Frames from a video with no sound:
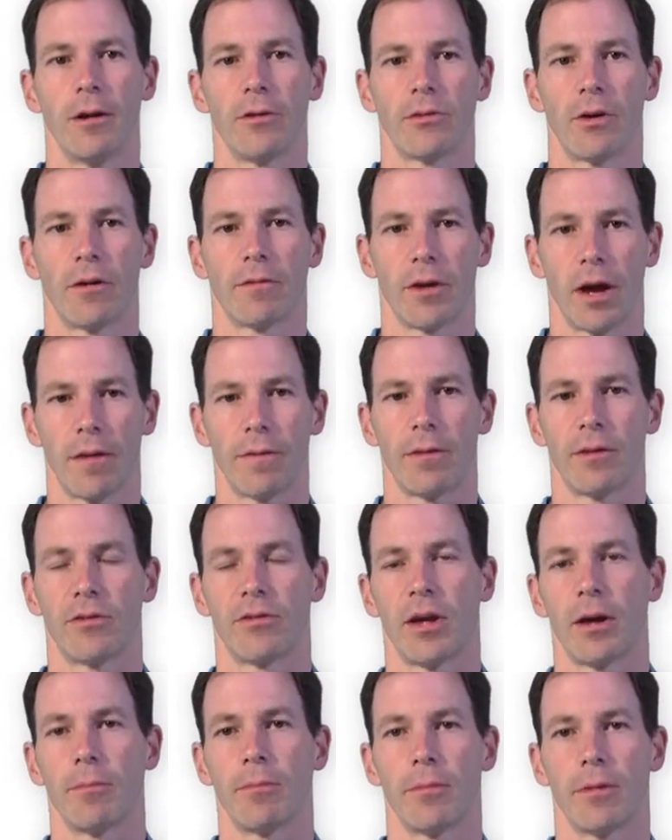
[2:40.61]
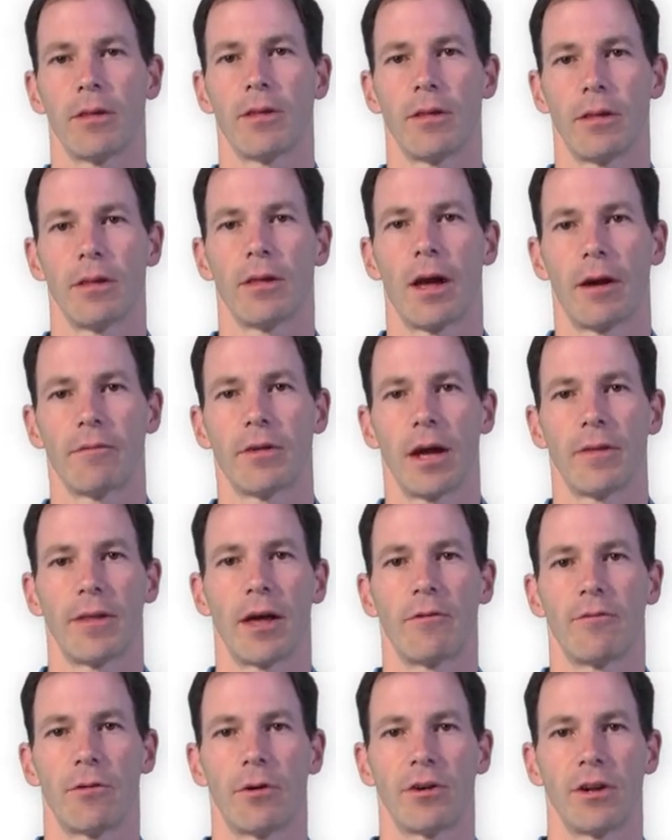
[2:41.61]
So I've got
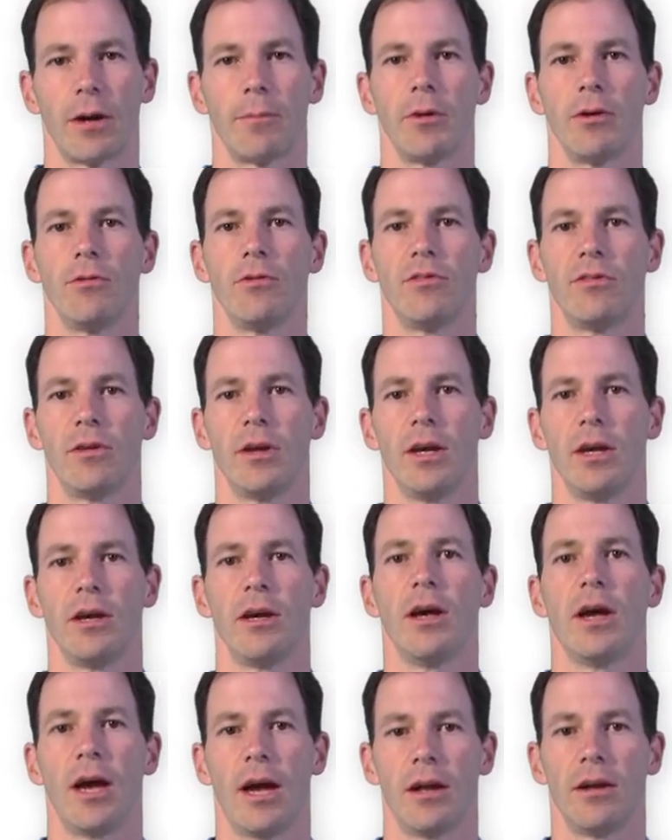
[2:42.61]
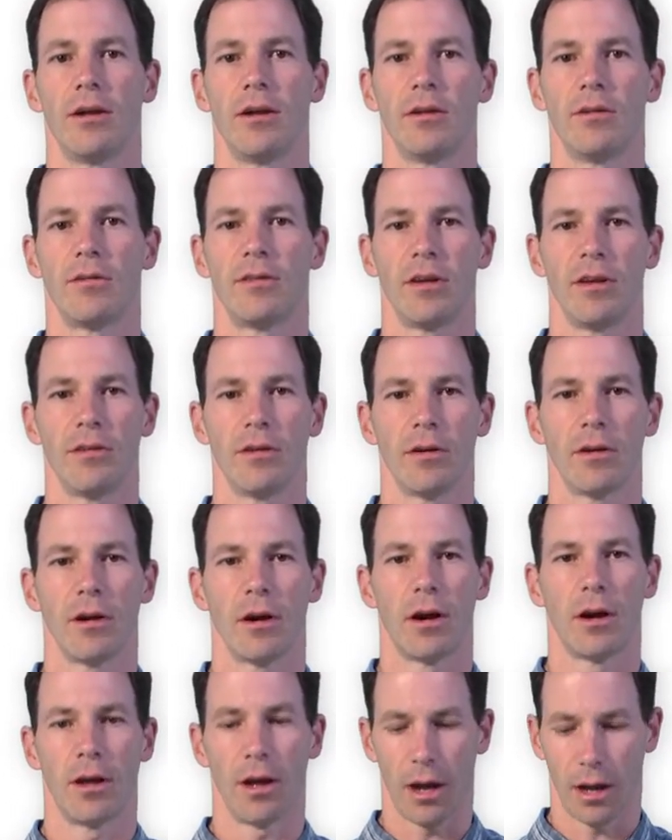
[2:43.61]
that for W, Z,
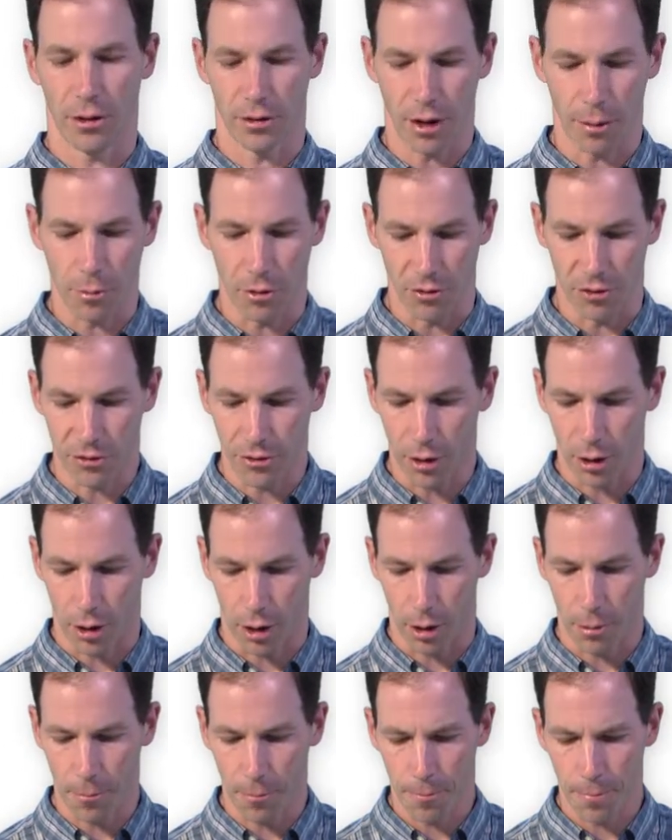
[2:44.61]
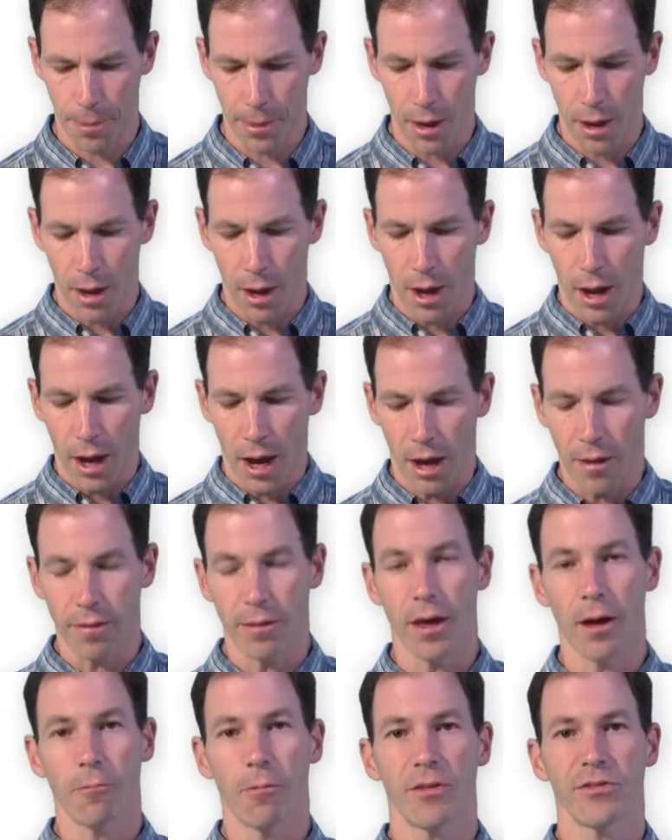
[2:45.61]
and W star. And
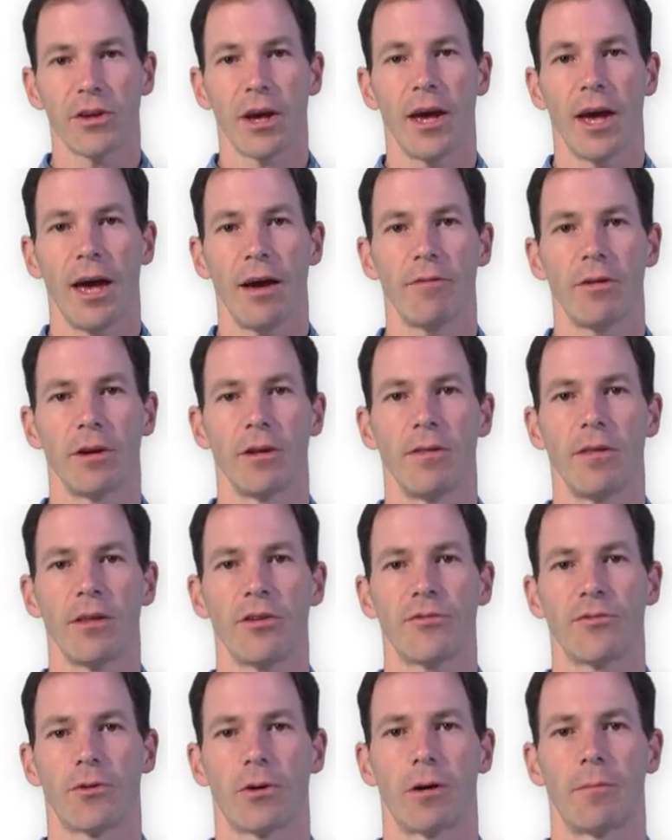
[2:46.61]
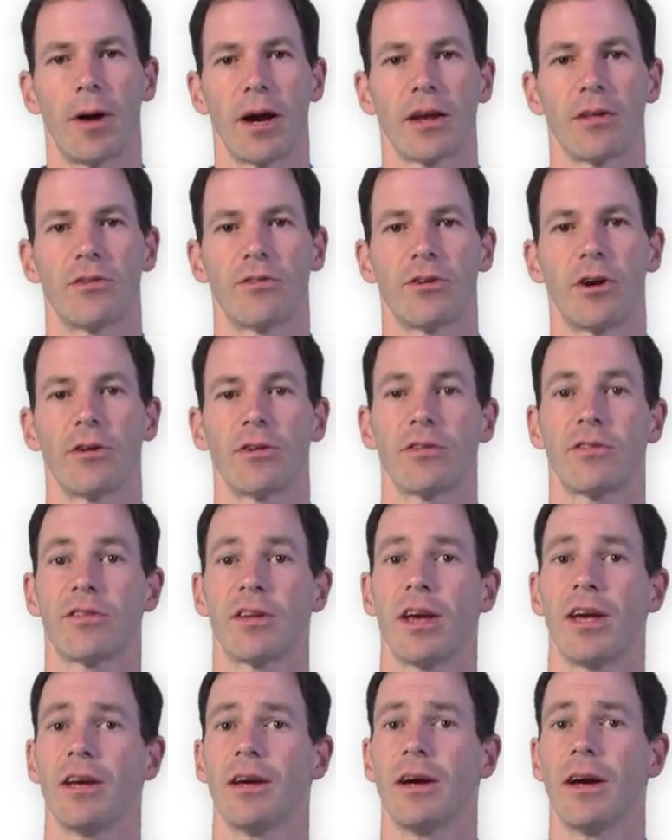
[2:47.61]
then once I have it in this form, I can start to
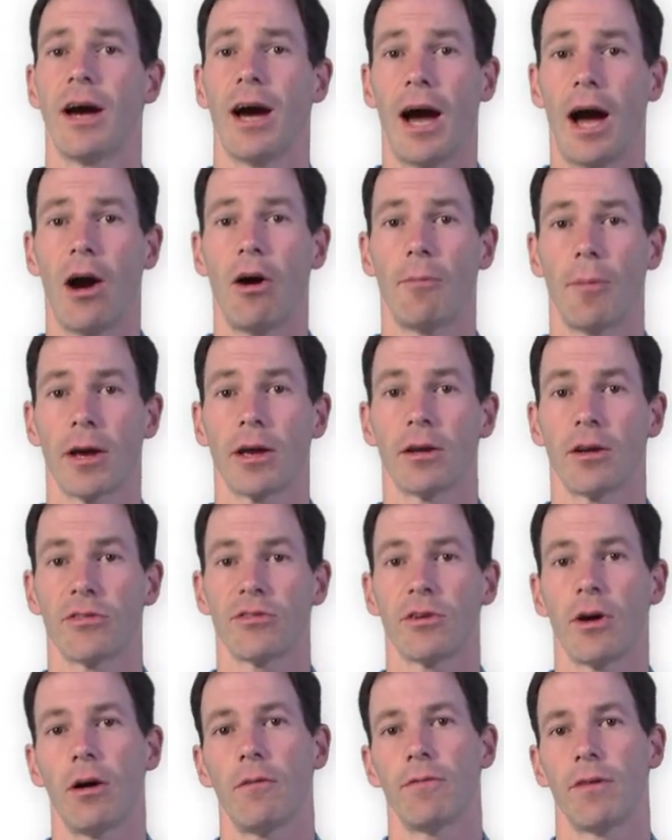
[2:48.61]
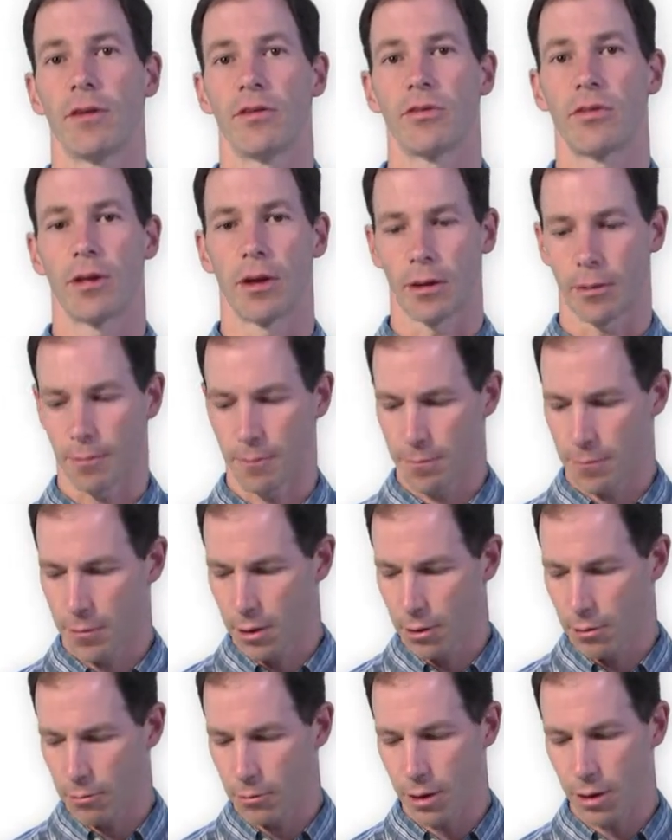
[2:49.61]
say, how am I going to solve this thing?
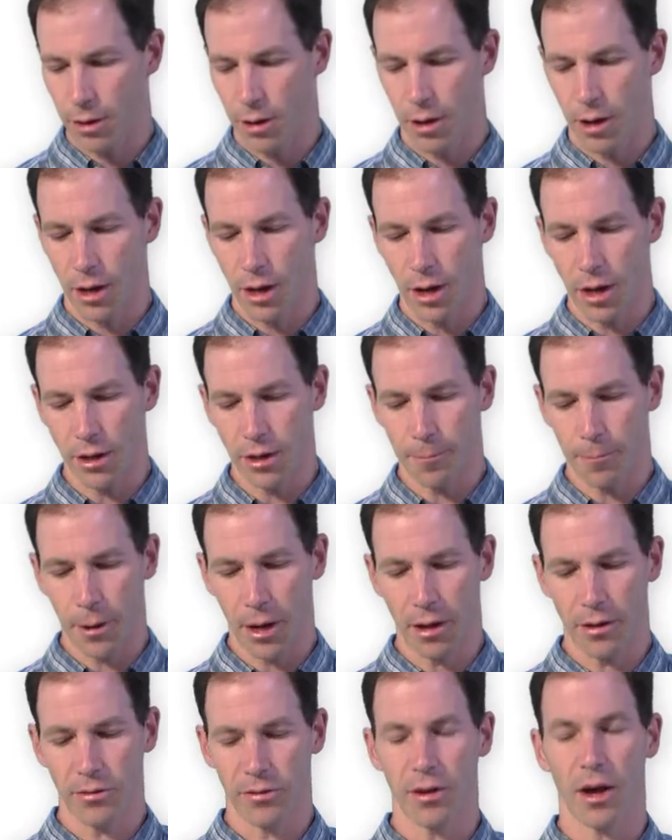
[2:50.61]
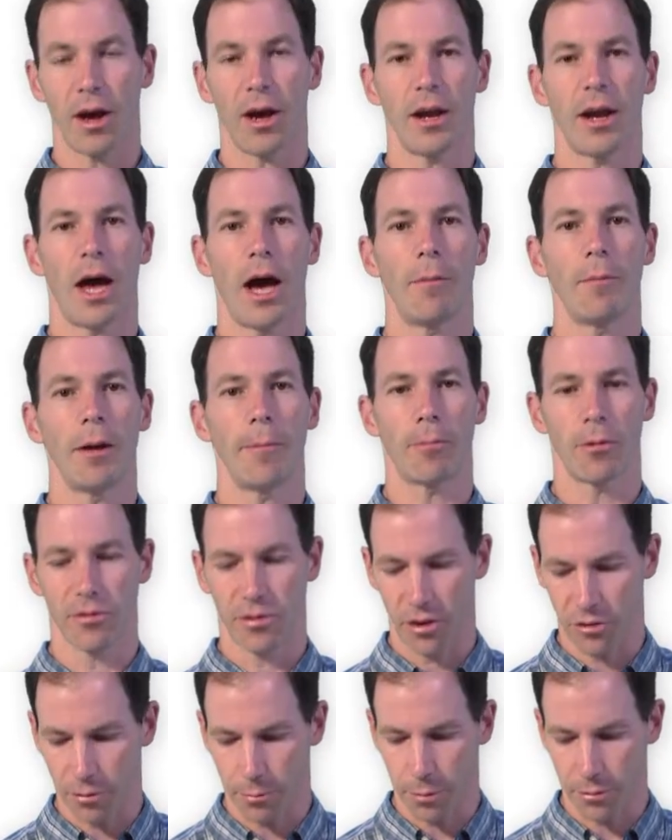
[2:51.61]
Well, it depends on how many
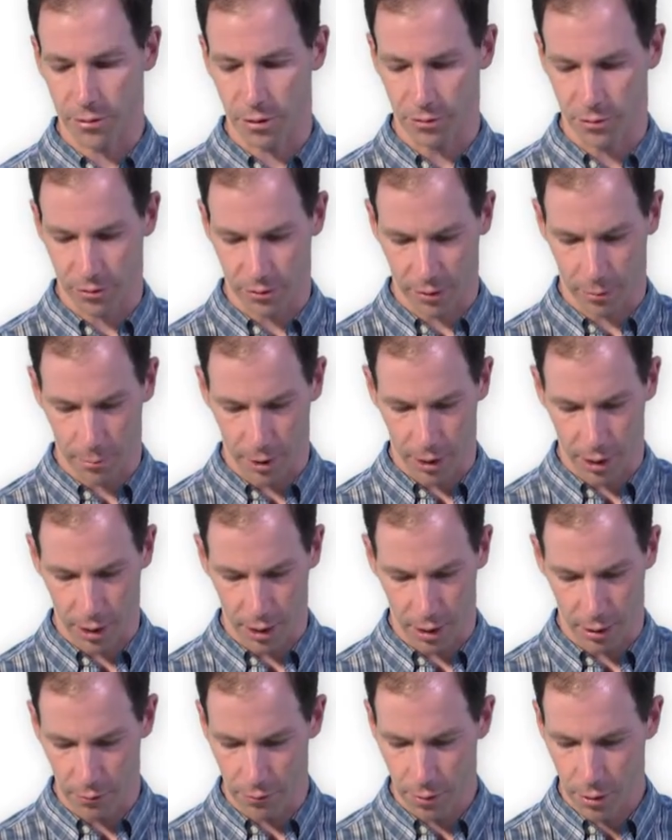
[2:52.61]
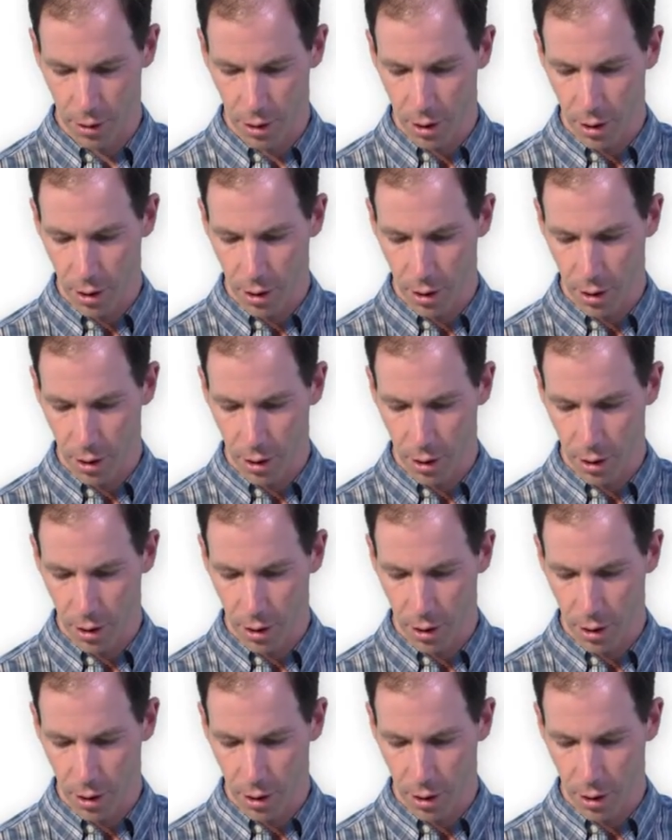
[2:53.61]
precision positions I'm going to have.